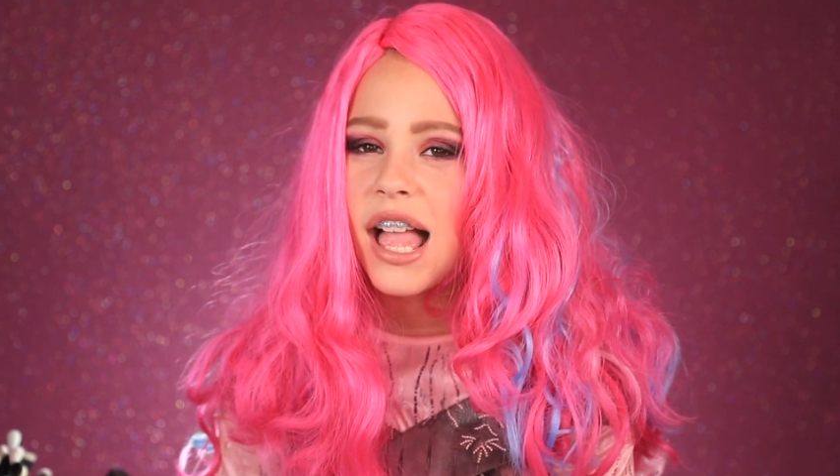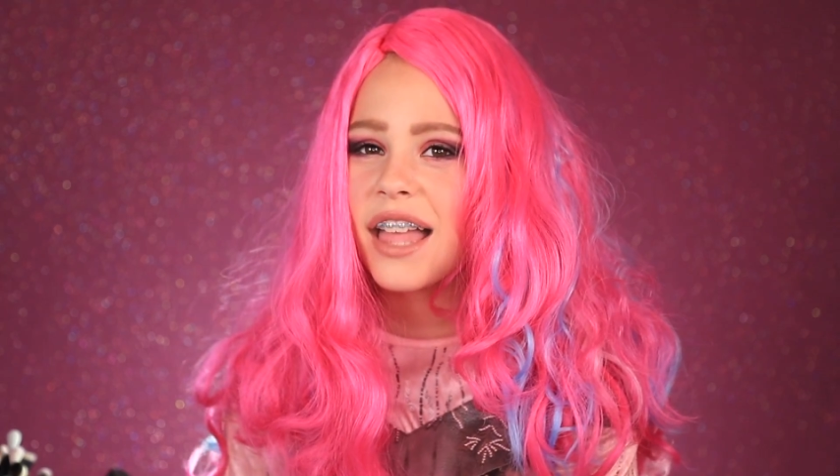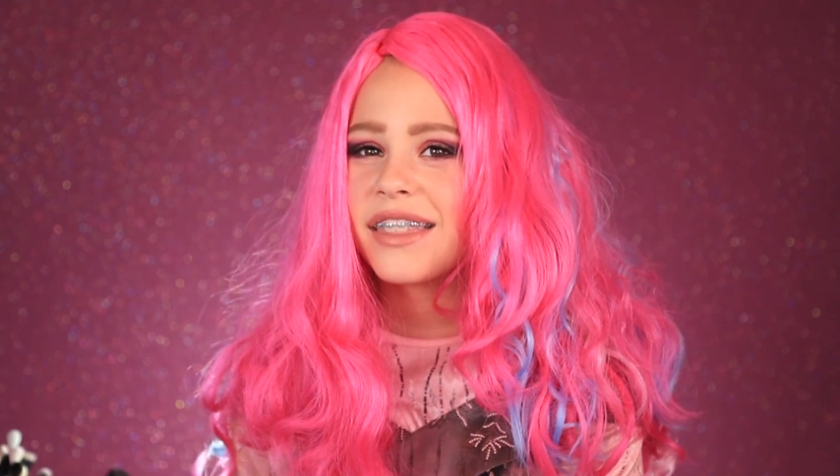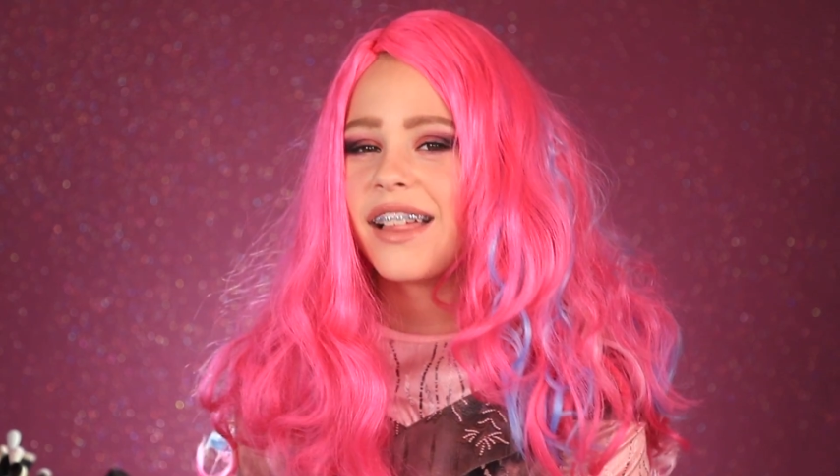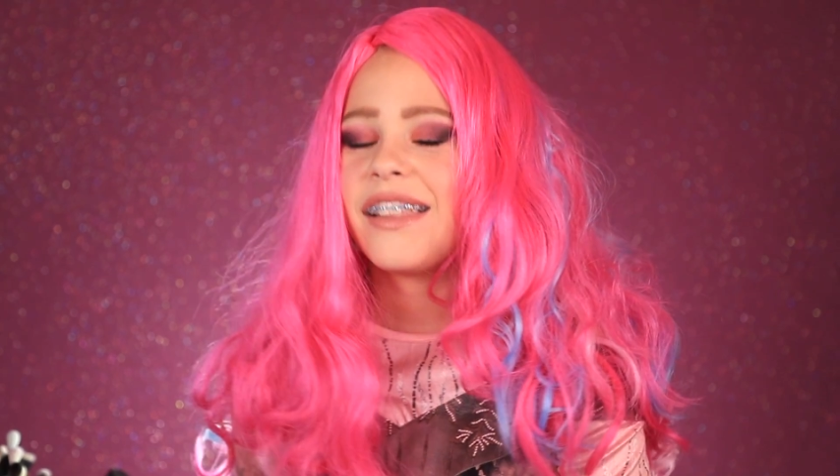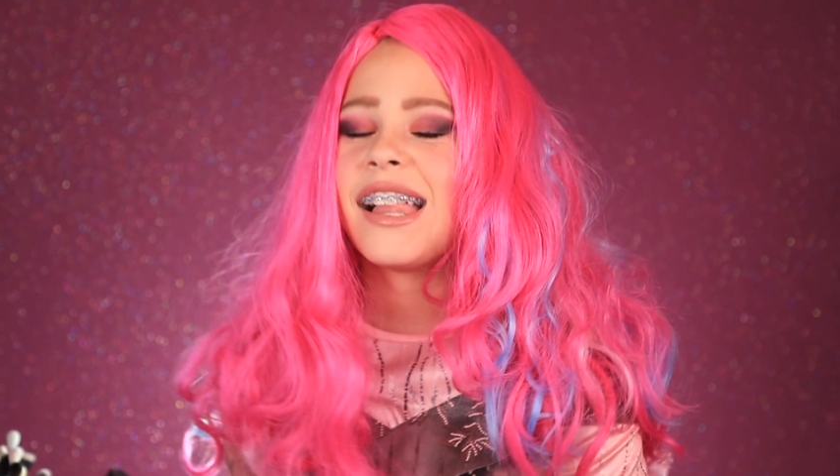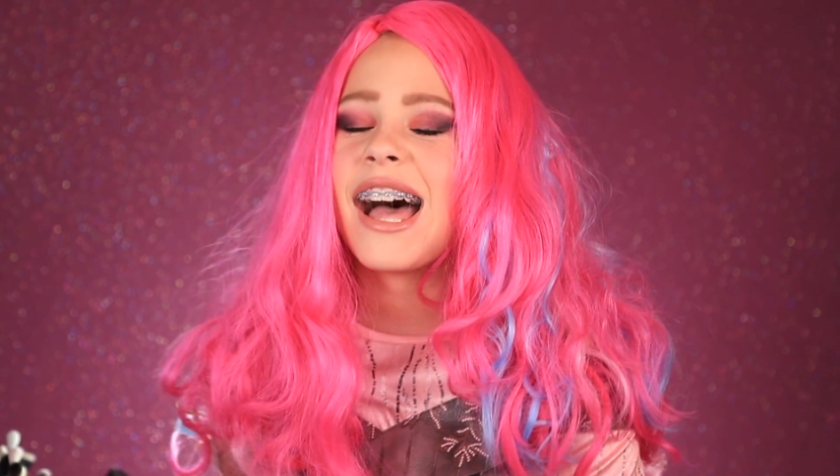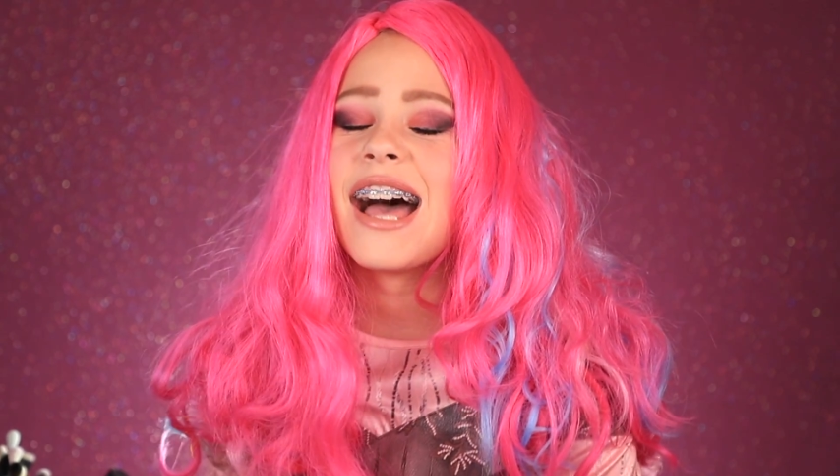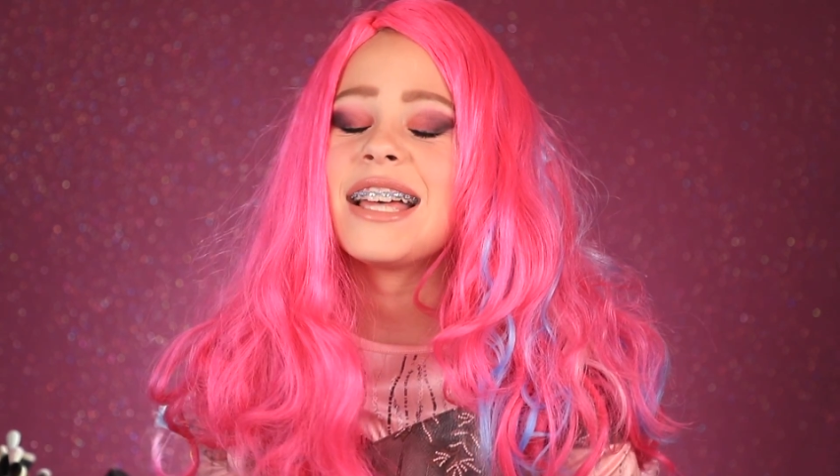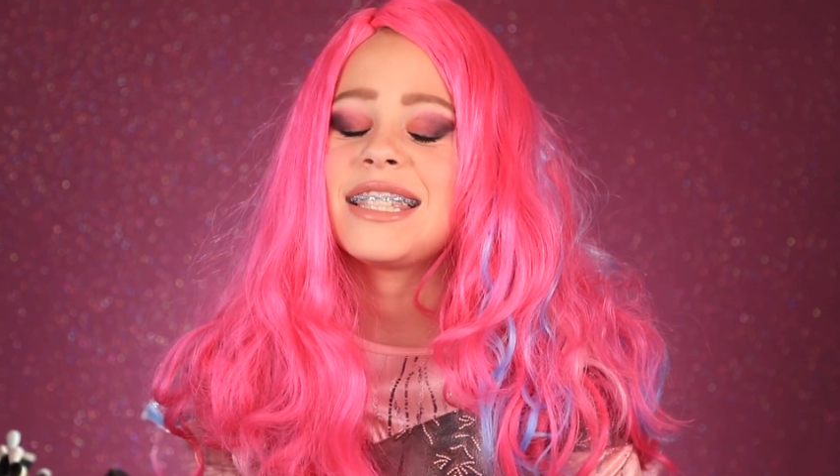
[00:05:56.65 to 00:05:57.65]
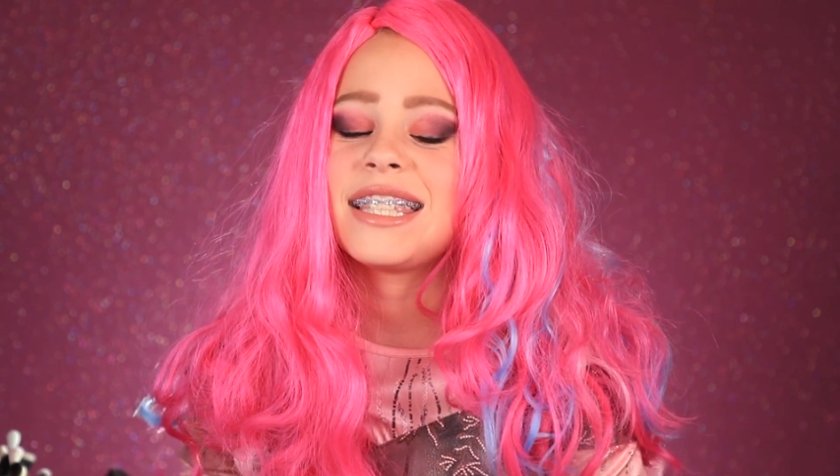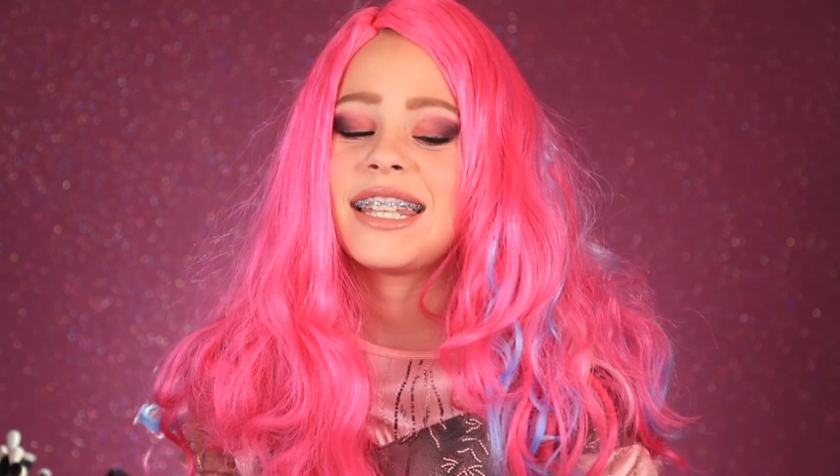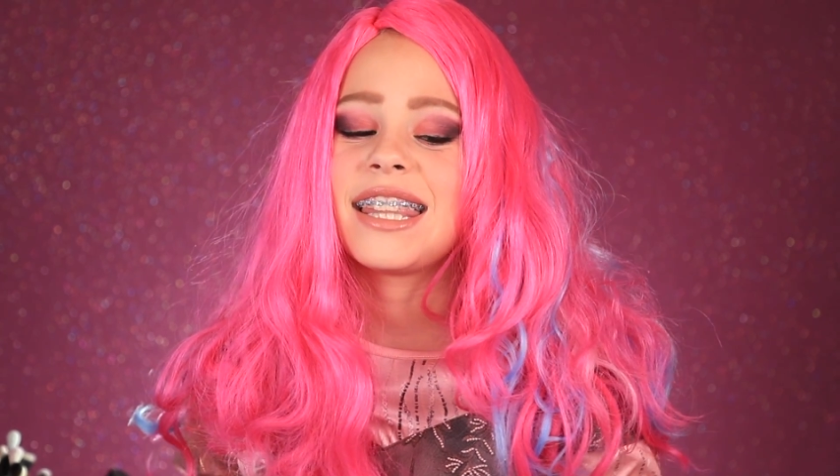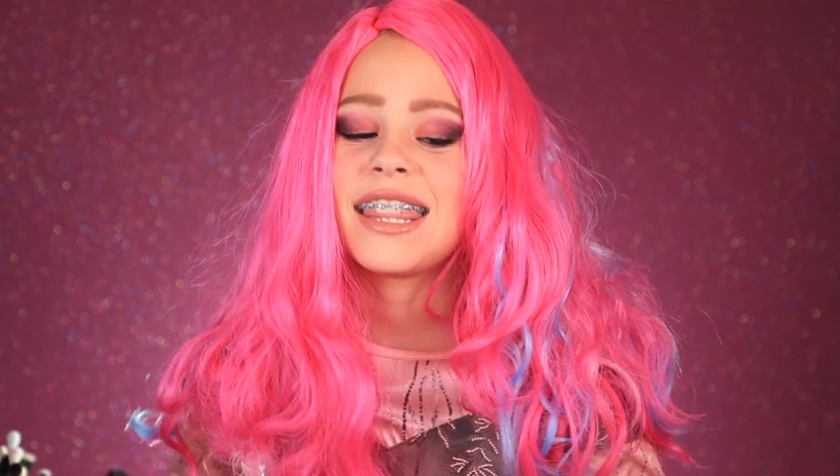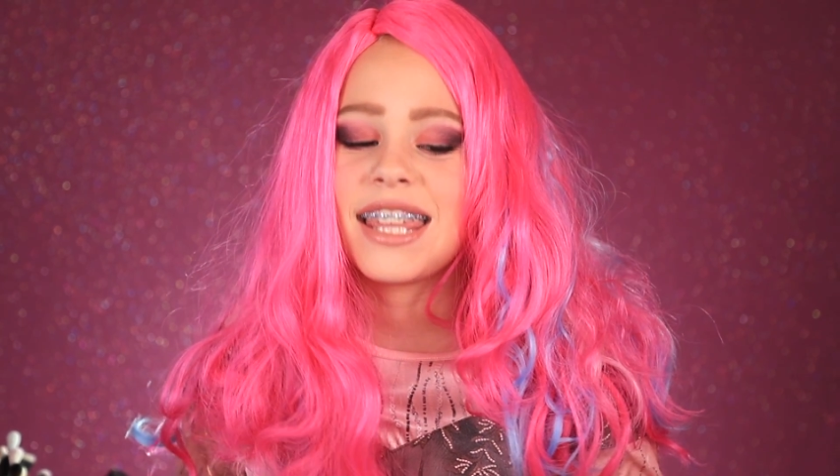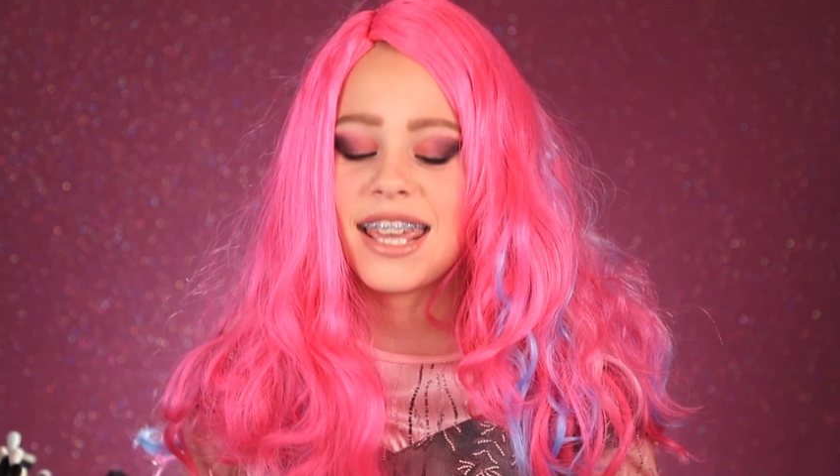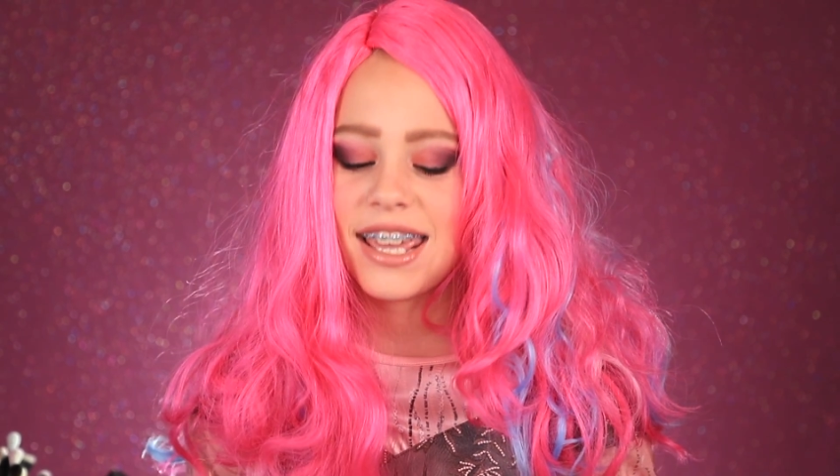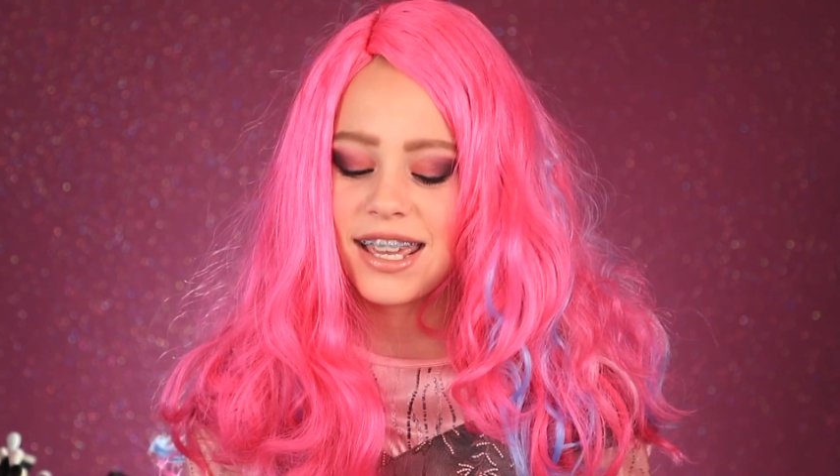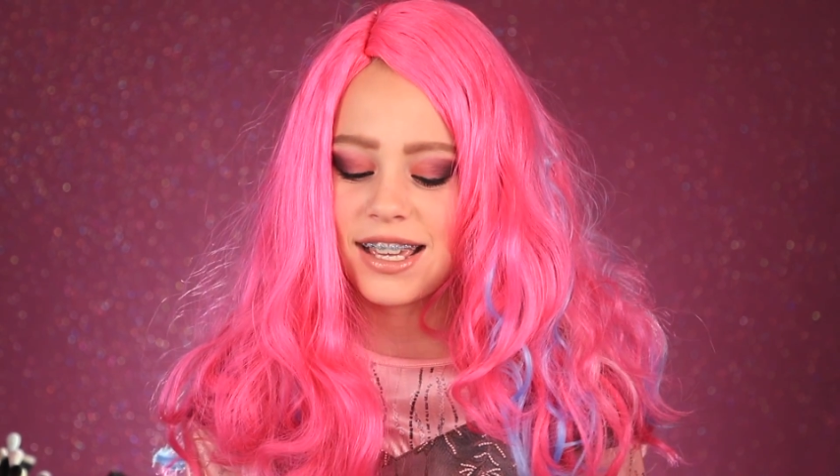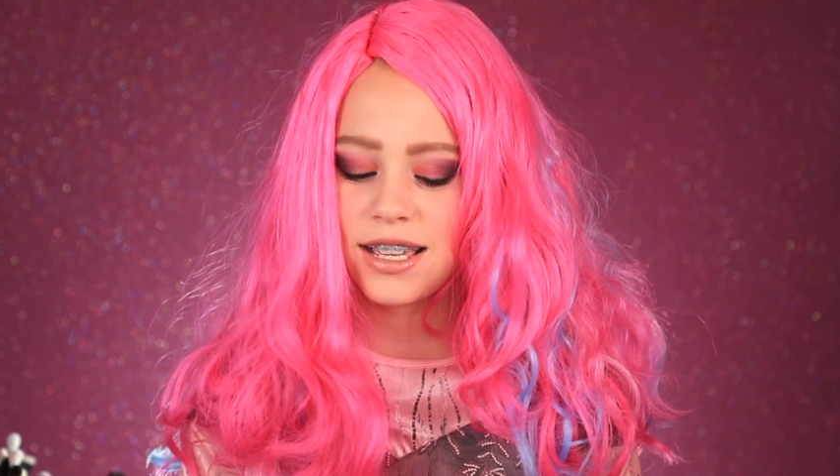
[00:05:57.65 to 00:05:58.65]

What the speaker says: And the last thing.